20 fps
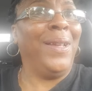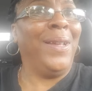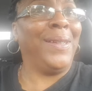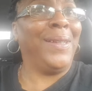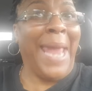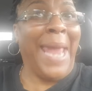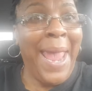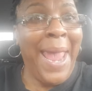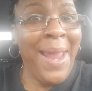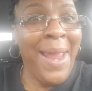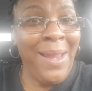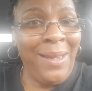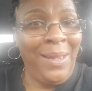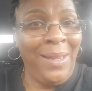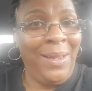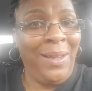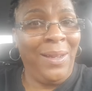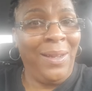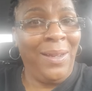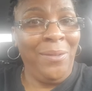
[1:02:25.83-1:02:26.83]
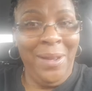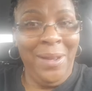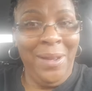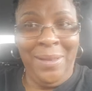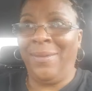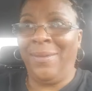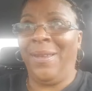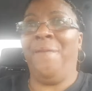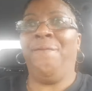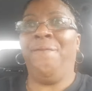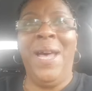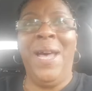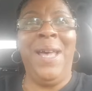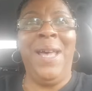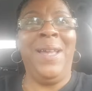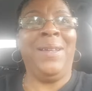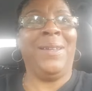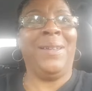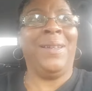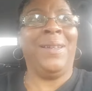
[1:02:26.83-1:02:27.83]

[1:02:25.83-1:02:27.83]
gay? What the fuck?